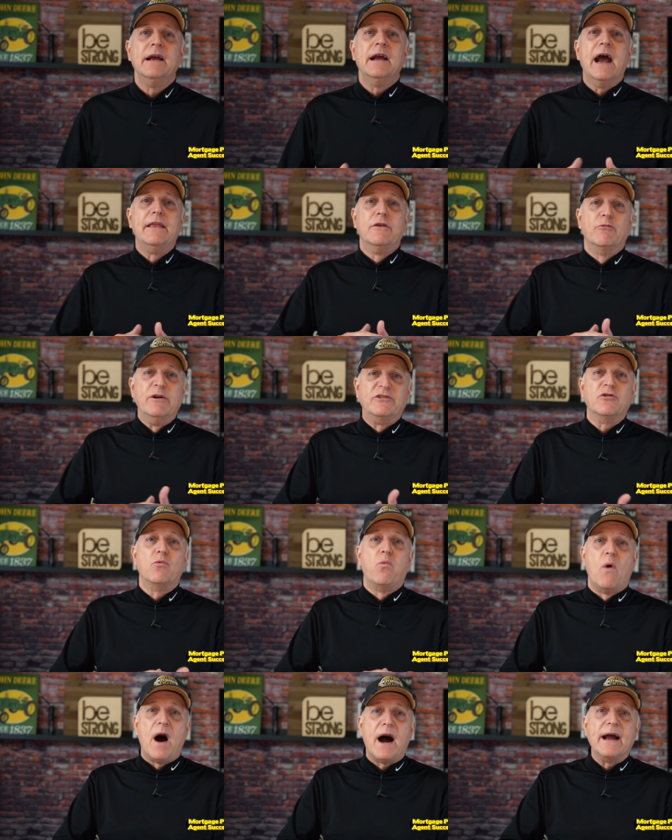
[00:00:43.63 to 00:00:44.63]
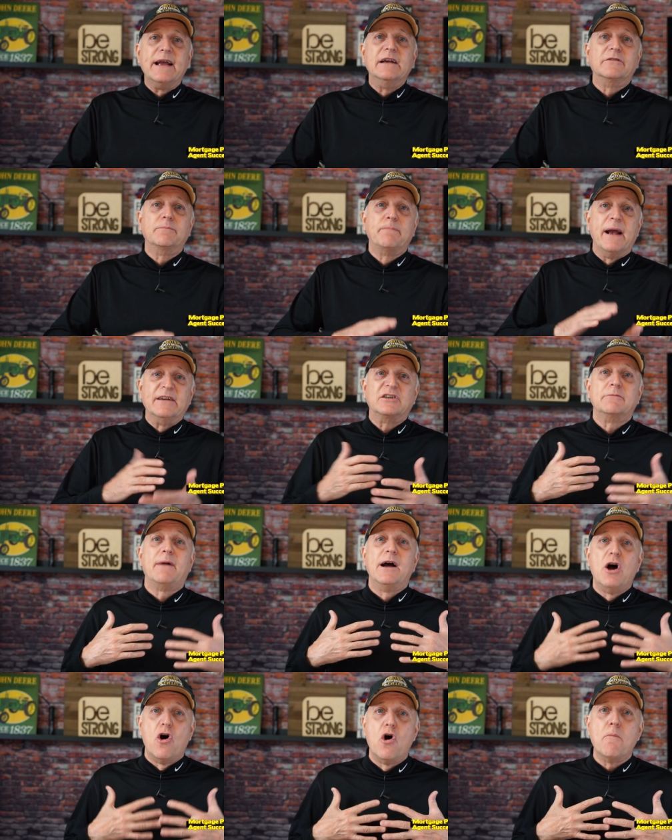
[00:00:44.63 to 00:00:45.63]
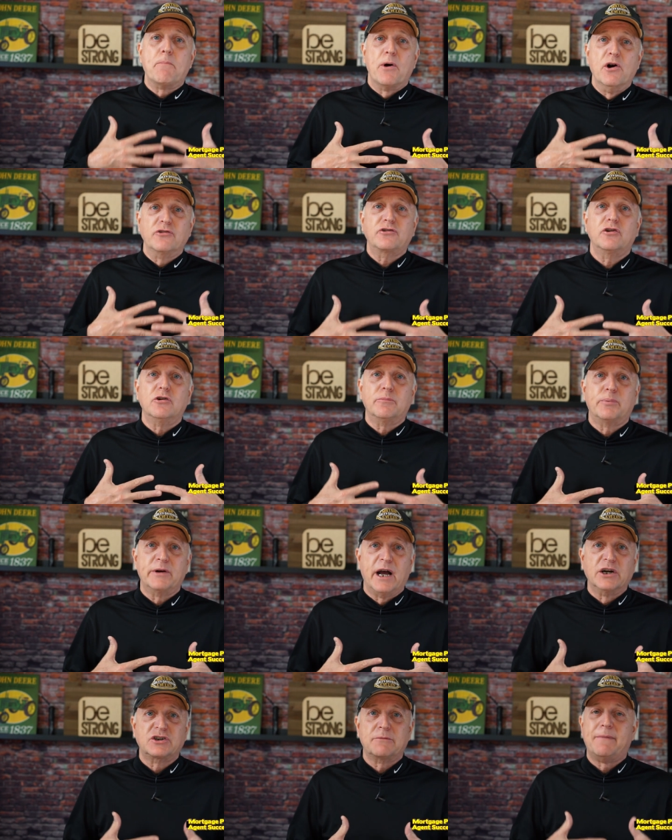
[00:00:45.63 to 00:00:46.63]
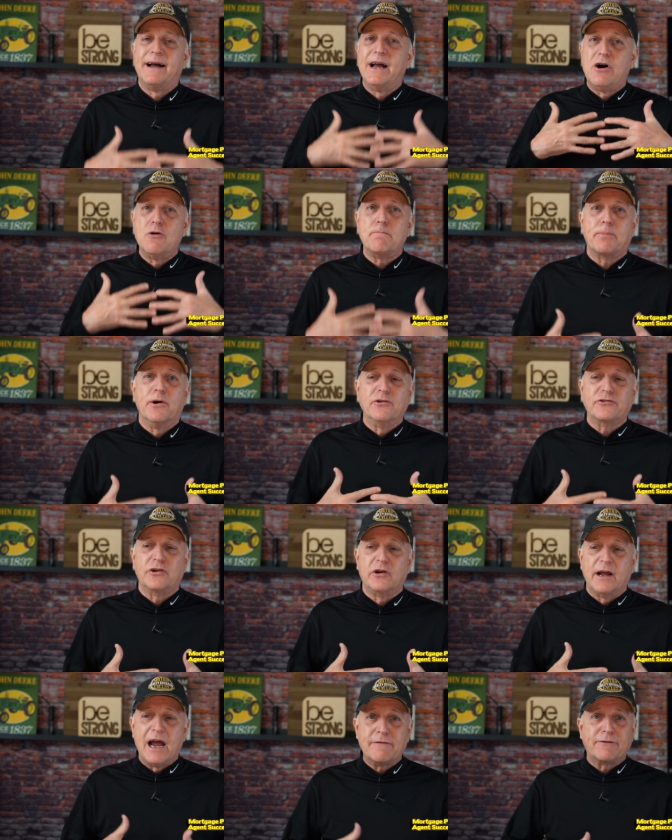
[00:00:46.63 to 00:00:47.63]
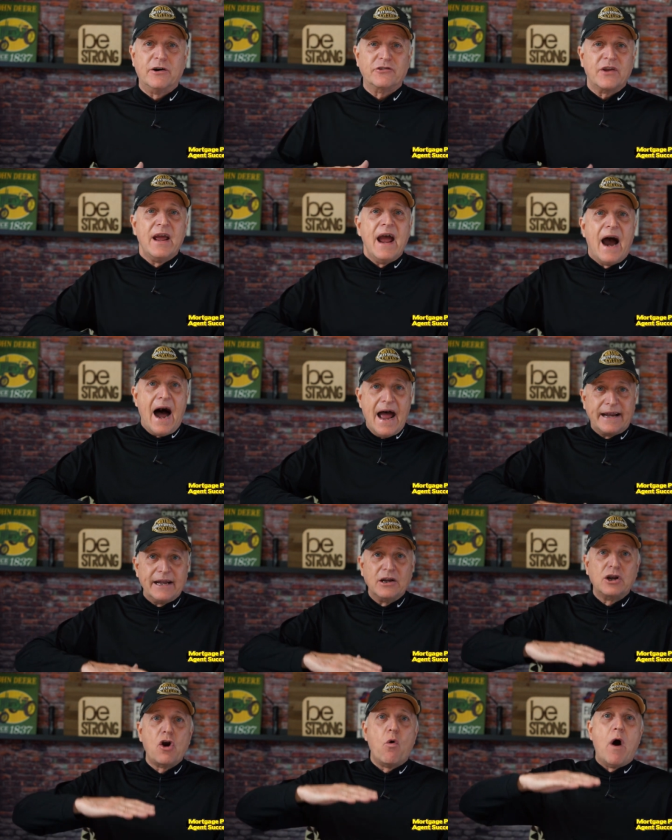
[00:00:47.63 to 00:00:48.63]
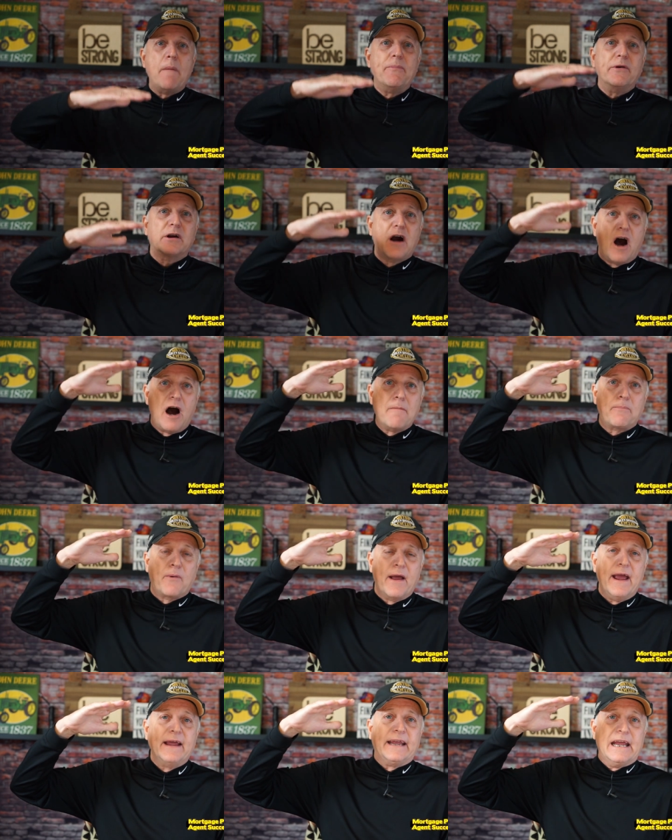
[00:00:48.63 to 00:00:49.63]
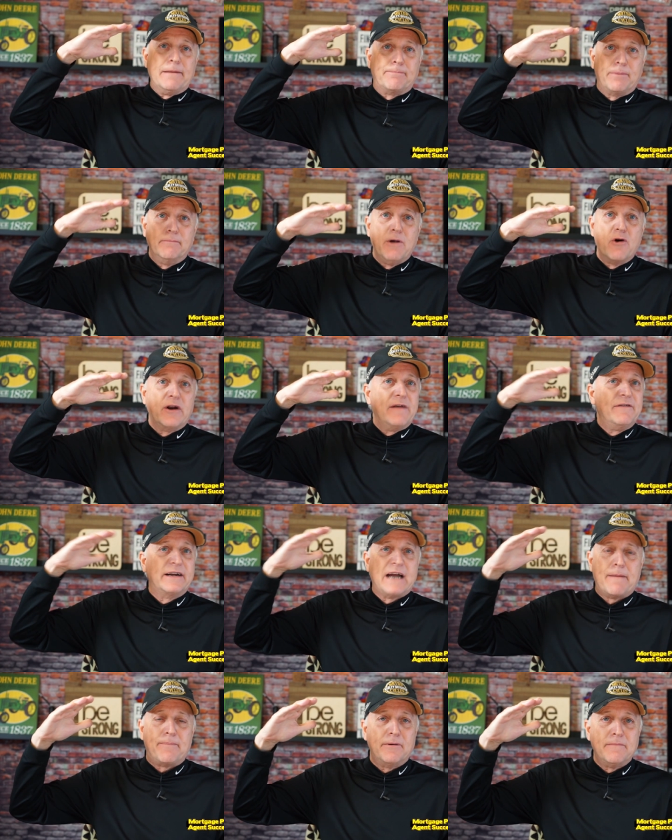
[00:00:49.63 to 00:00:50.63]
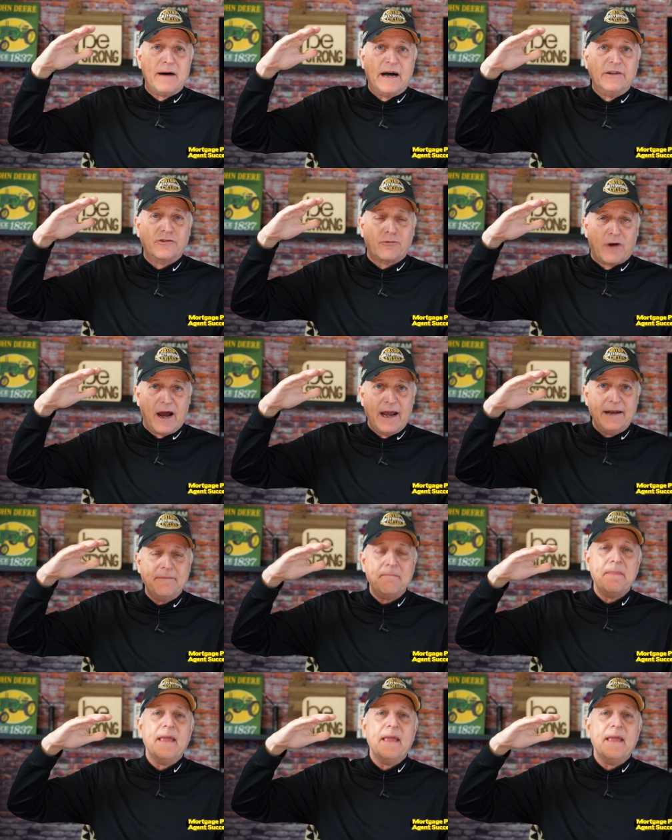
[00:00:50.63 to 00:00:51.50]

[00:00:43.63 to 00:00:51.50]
And the reason why is based on my own personal production, my own personal efforts, I can go up the comp plan, get promoted every couple of months, right?